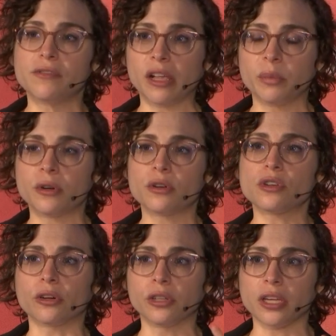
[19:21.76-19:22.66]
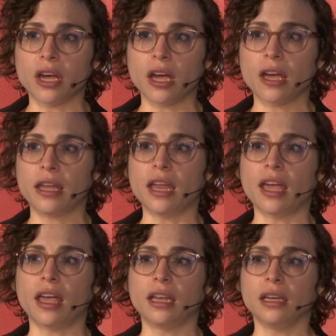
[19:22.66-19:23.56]
developers early on,
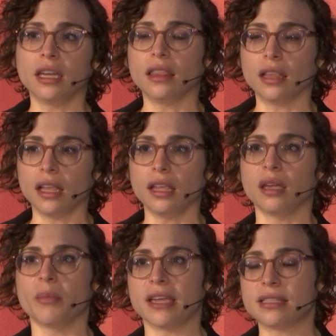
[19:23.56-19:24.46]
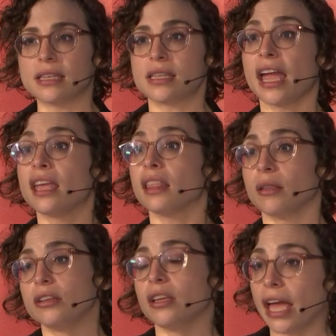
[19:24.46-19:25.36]
and EMA says, hey,
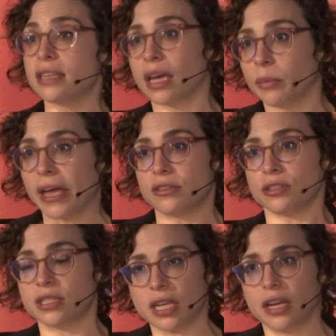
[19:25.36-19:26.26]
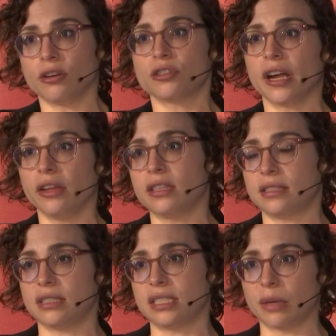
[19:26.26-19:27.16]
heads up, as you're designing your trial,
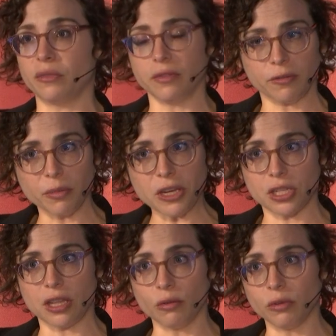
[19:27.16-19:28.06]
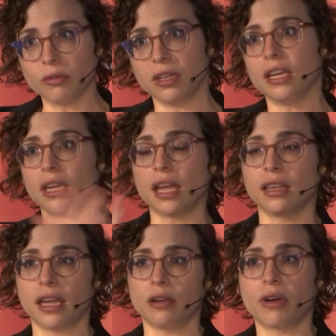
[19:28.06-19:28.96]
this is the type of information that we will need,
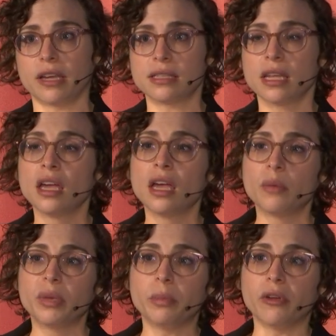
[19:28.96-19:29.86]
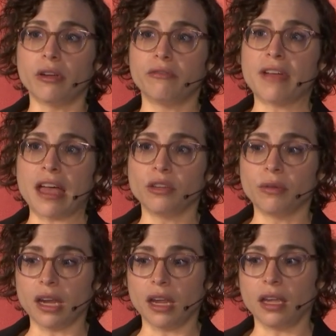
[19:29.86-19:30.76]
and likewise, people
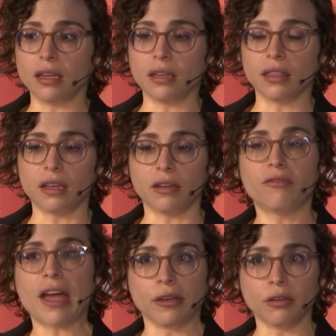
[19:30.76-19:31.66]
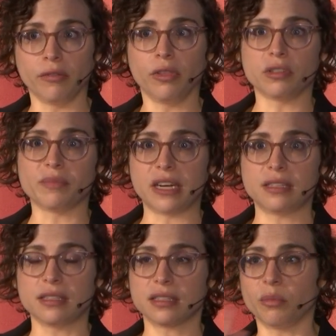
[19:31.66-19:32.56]
evaluating the value of those
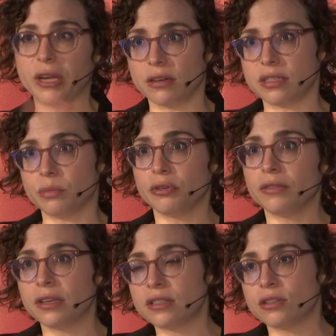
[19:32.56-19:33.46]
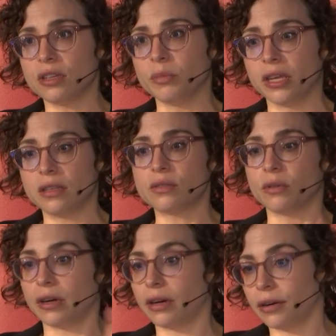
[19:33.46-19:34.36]
medicines compared to previous treatments
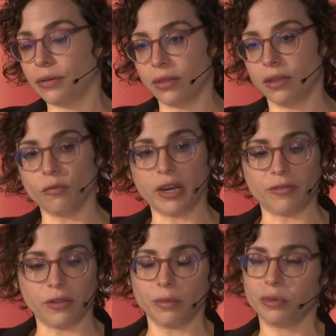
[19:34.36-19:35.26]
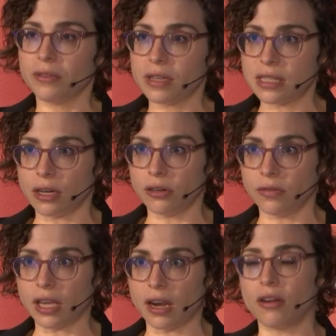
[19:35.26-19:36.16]
or whatever the previous standard
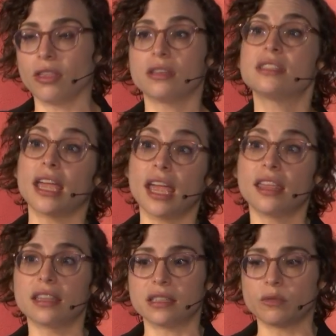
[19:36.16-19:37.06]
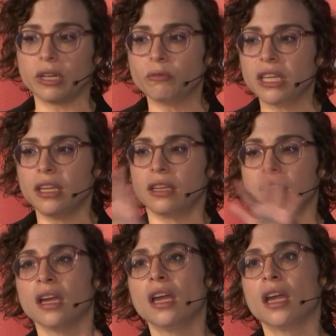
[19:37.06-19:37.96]
of care, they'll say, hey, this is what we
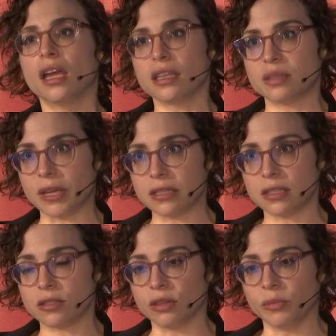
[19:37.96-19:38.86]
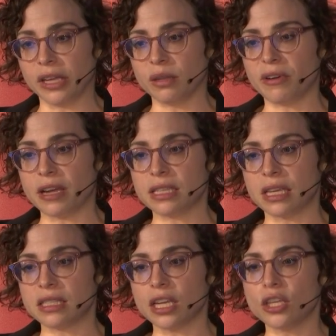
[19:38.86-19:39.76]
need. It's meant to streamline the
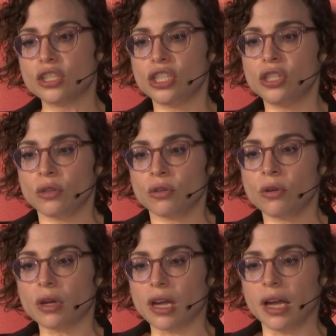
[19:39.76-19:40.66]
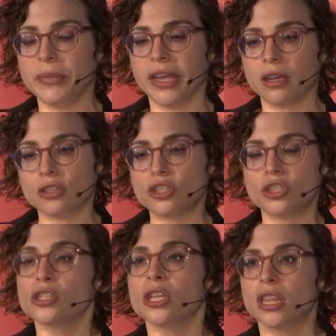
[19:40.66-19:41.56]
process.
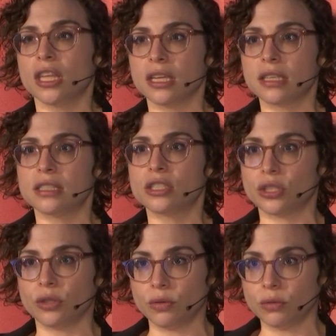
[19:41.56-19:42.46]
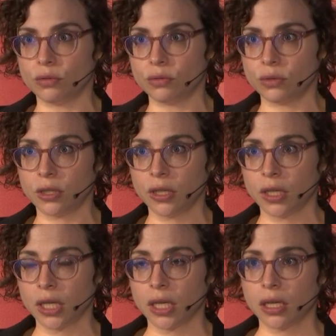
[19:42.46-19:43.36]
Should these two
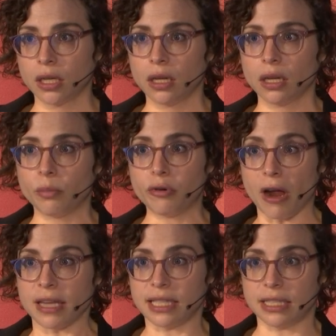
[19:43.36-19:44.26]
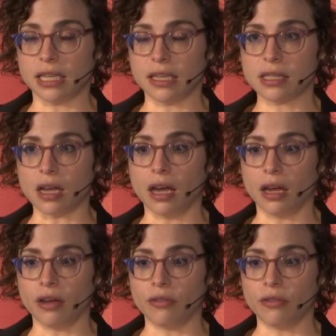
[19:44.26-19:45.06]
processes